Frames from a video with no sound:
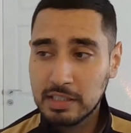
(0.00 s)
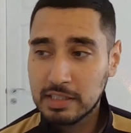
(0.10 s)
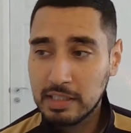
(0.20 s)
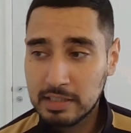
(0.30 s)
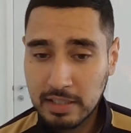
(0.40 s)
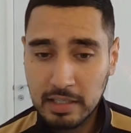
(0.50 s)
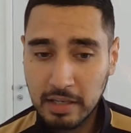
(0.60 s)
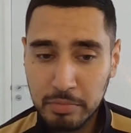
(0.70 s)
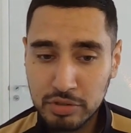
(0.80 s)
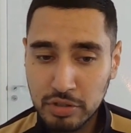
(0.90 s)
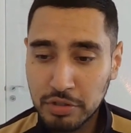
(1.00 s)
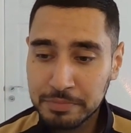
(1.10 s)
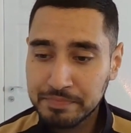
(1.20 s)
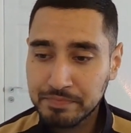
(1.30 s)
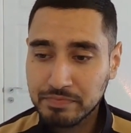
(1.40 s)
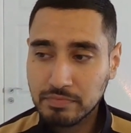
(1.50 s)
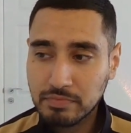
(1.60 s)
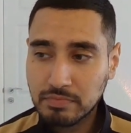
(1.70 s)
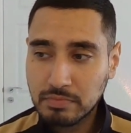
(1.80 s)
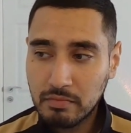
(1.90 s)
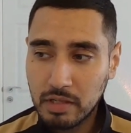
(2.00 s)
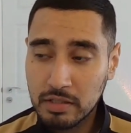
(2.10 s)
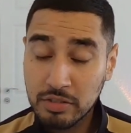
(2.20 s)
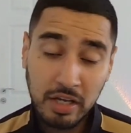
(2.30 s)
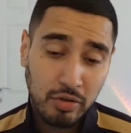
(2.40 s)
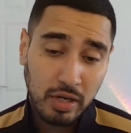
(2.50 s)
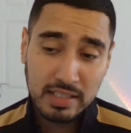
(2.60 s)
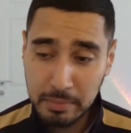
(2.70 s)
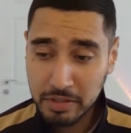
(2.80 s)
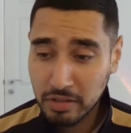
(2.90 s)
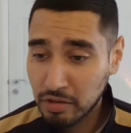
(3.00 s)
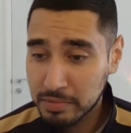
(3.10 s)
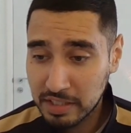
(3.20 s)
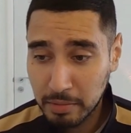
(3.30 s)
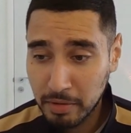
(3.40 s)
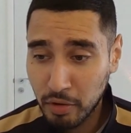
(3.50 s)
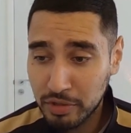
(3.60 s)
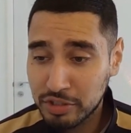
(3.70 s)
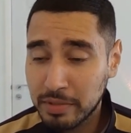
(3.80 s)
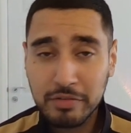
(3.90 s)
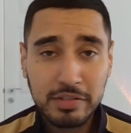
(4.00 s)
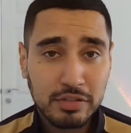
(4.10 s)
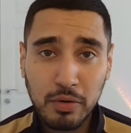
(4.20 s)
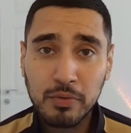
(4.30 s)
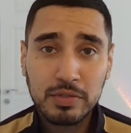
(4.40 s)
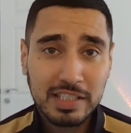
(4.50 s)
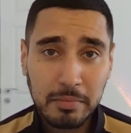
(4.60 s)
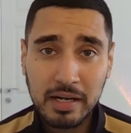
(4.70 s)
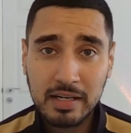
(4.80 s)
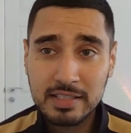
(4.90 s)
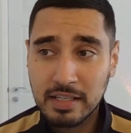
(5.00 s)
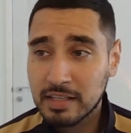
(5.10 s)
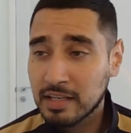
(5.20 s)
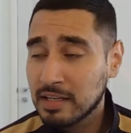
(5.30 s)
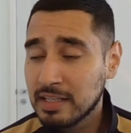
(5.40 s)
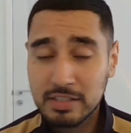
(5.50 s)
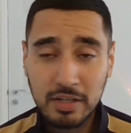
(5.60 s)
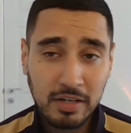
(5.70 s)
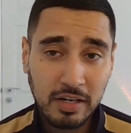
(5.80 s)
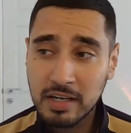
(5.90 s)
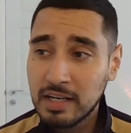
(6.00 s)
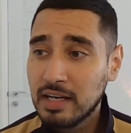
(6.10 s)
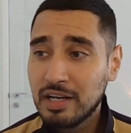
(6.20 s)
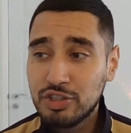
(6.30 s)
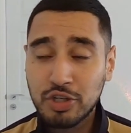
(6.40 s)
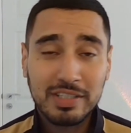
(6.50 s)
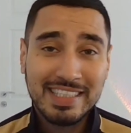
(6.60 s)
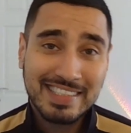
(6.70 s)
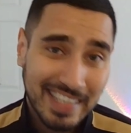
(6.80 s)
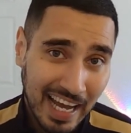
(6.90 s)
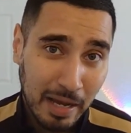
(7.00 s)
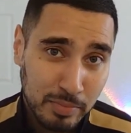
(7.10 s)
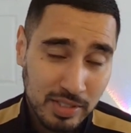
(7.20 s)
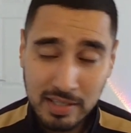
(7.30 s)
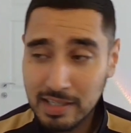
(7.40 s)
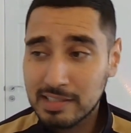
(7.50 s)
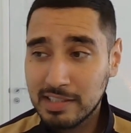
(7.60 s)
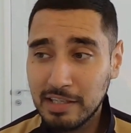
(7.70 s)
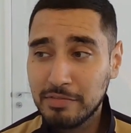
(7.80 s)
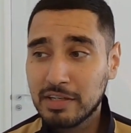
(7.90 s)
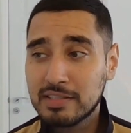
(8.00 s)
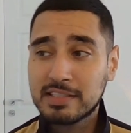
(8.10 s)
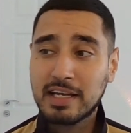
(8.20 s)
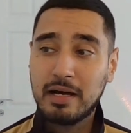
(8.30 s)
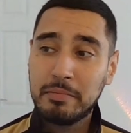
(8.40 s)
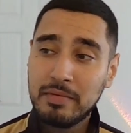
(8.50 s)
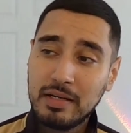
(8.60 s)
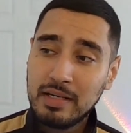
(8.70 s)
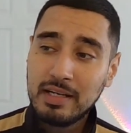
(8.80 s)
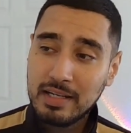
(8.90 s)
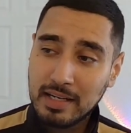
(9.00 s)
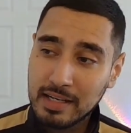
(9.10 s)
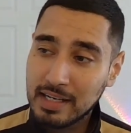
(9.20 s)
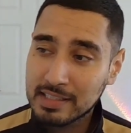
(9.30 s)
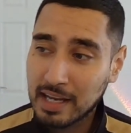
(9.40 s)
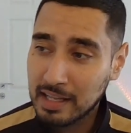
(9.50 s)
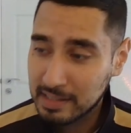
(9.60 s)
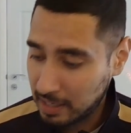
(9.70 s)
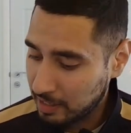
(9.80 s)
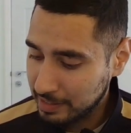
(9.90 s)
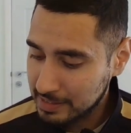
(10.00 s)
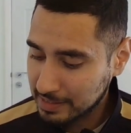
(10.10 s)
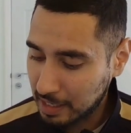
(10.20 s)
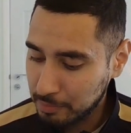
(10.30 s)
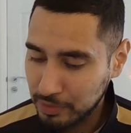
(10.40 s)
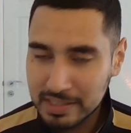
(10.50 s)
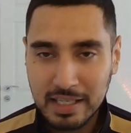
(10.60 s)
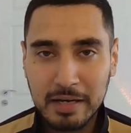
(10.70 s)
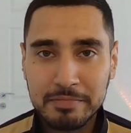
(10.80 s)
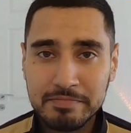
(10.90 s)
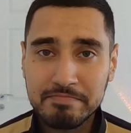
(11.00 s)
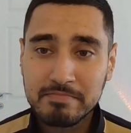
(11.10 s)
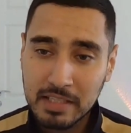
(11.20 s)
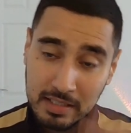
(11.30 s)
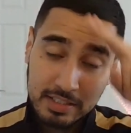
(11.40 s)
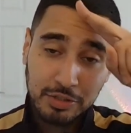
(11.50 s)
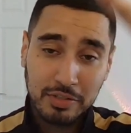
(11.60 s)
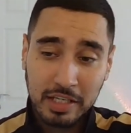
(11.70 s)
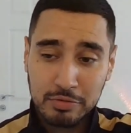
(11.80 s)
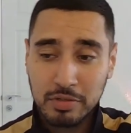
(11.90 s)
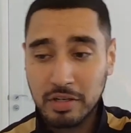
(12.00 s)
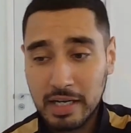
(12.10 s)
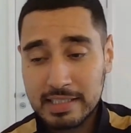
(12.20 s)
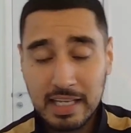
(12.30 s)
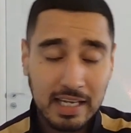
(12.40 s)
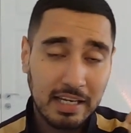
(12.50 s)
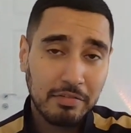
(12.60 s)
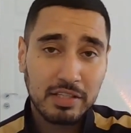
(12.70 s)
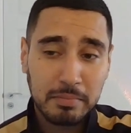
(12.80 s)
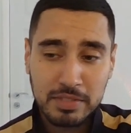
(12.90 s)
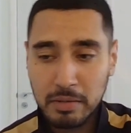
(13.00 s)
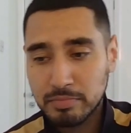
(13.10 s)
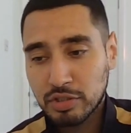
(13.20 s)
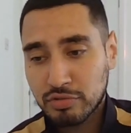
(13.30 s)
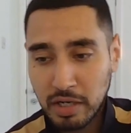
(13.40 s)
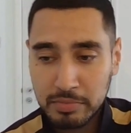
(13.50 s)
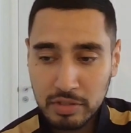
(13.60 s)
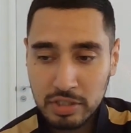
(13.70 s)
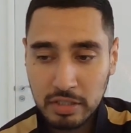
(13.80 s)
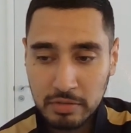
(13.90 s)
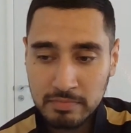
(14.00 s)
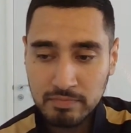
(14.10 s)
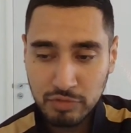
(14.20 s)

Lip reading: He's kind of able to do. So yeah, you guys let me know in the comments down below. What do you make of this whole Scamacca saga? Johnny scams. Let's see if he does scam Atalanta like he scammed West Ham. See you on the next one, guys. Leave a thumbs up. Subscribe to the channel.